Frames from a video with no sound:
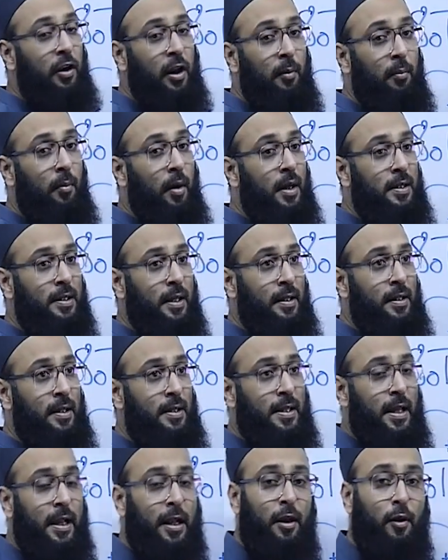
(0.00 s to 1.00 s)
13 marks in
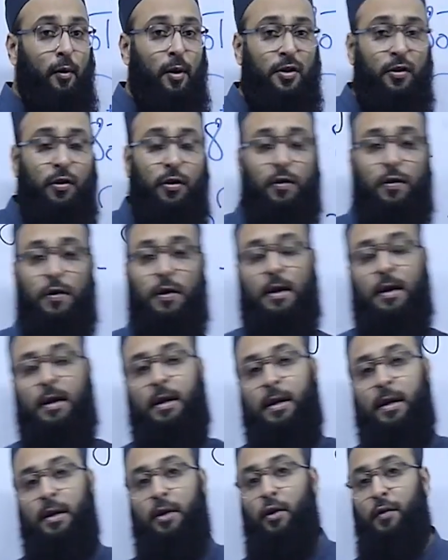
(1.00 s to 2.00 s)
the second question
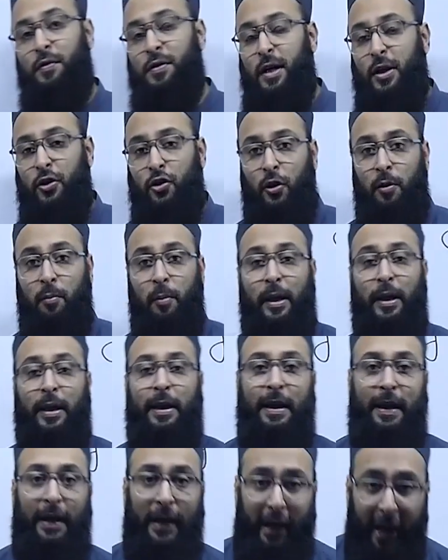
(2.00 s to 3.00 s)
of section
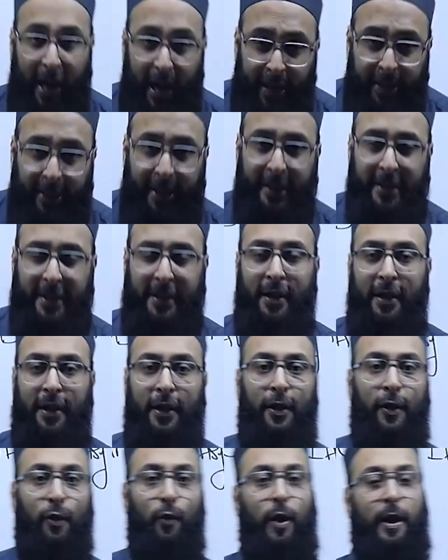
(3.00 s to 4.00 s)
B. Like this,
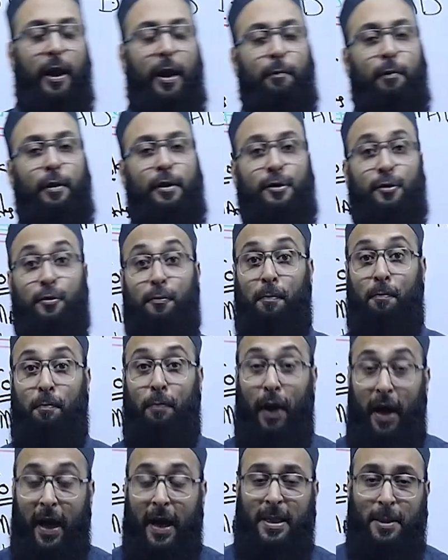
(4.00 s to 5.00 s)
you are able to
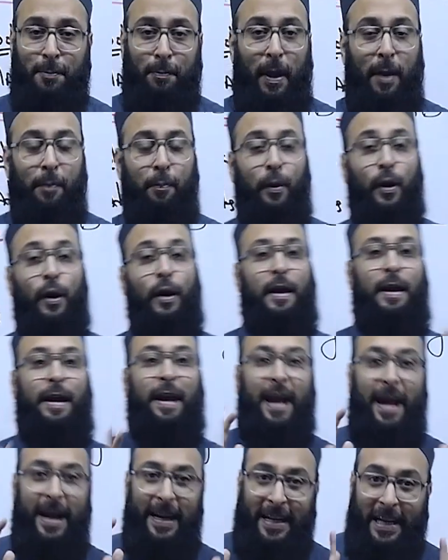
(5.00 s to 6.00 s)
pass paper
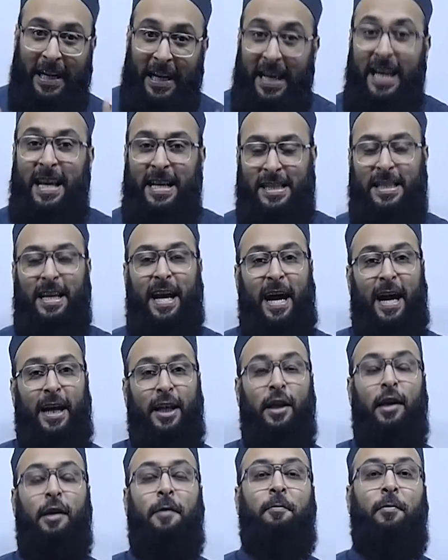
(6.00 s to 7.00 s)
at least
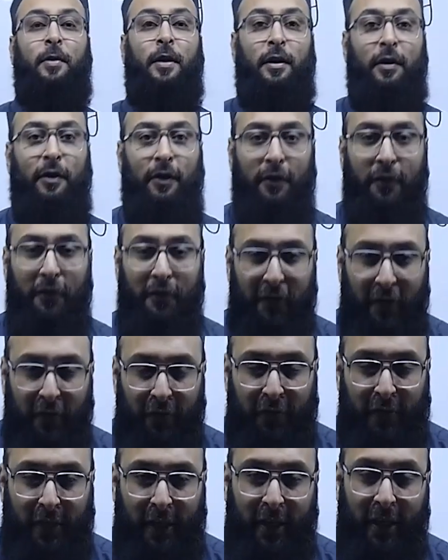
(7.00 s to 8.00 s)
at
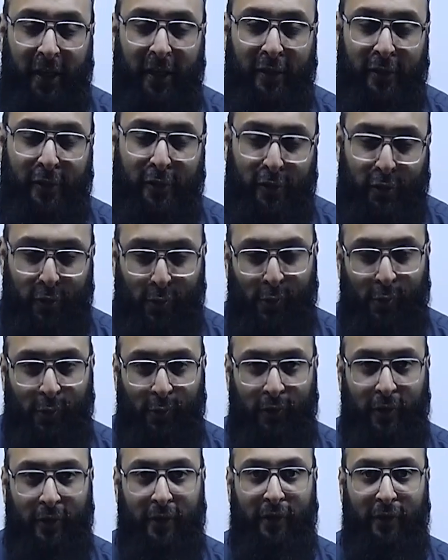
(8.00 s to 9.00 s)

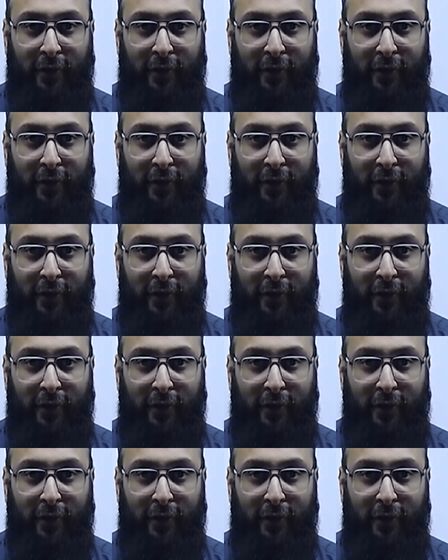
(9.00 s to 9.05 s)
52,